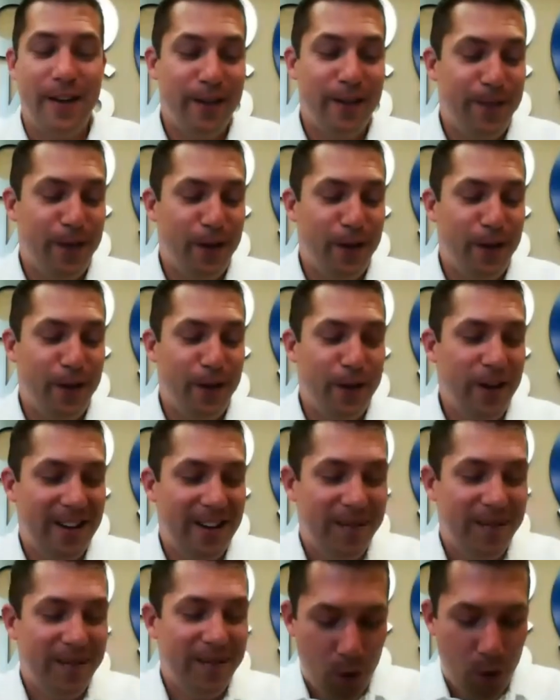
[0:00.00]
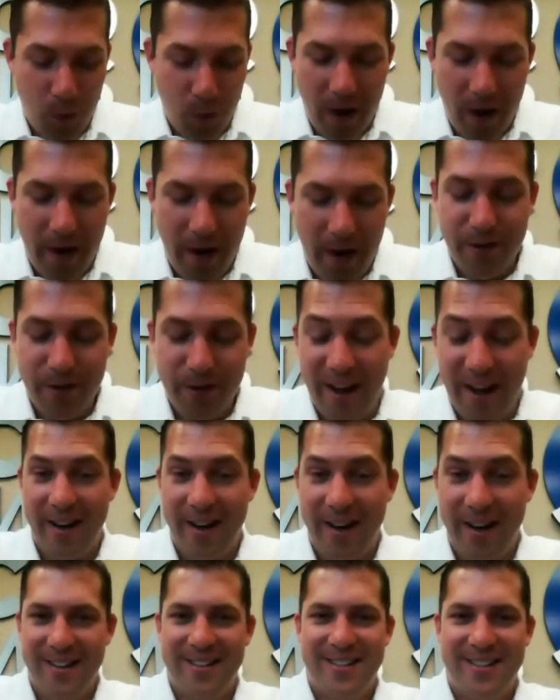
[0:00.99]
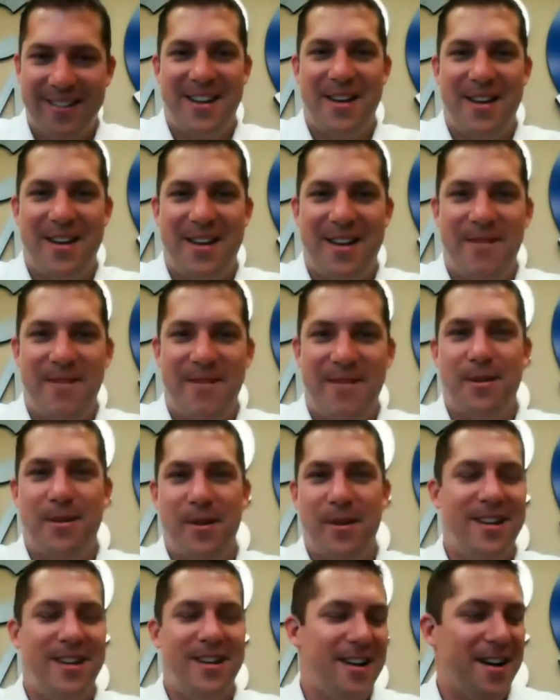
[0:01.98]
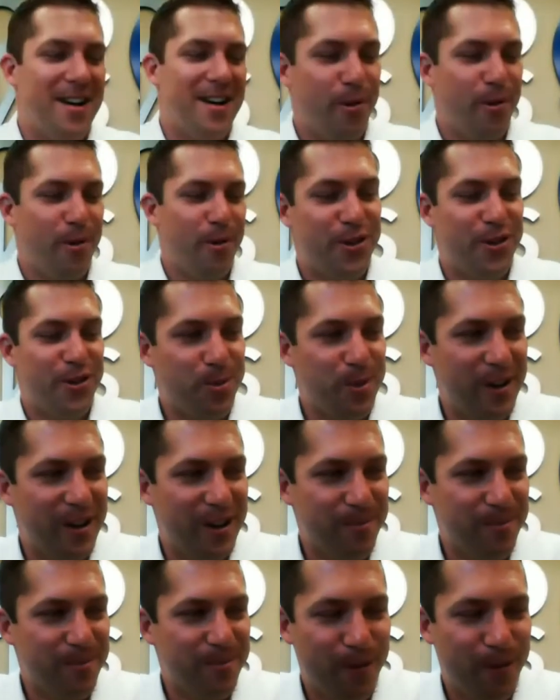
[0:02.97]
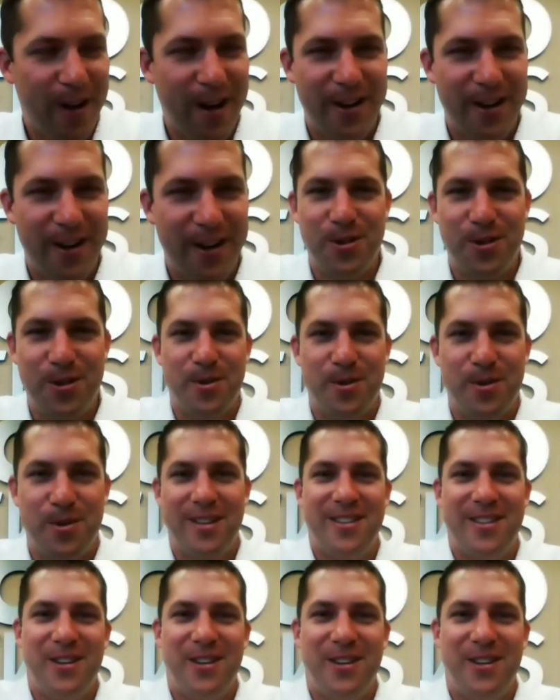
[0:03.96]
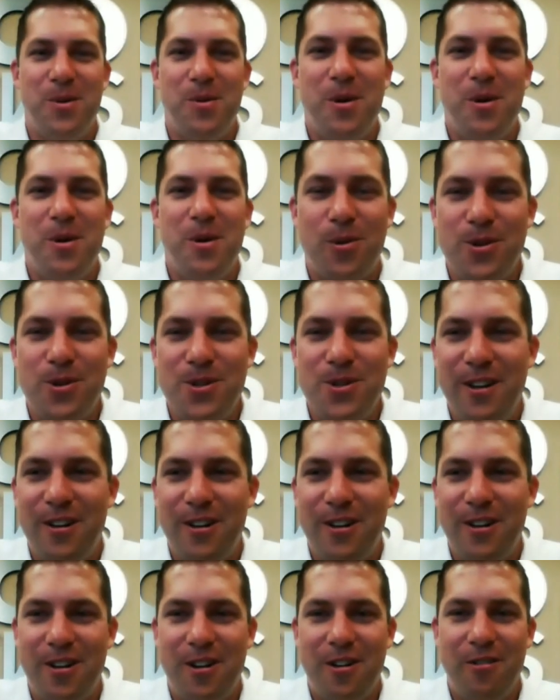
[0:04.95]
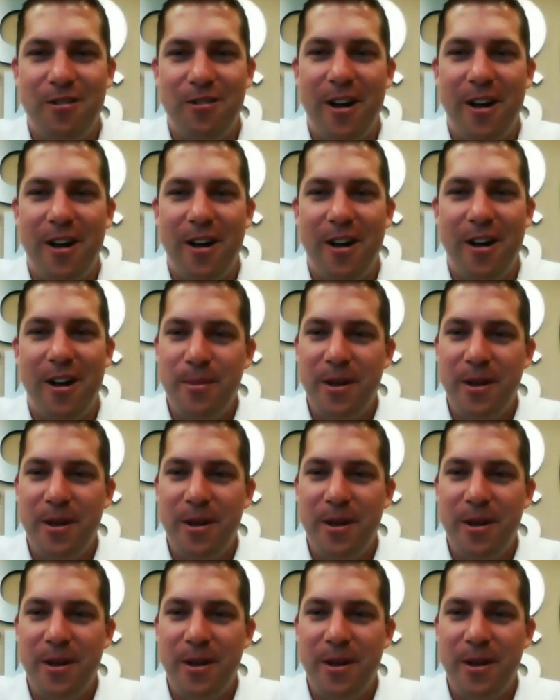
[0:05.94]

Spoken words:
if you need any more weather data, I mean, I'm pretty sure we can provide you with, what we're seeing on our radar.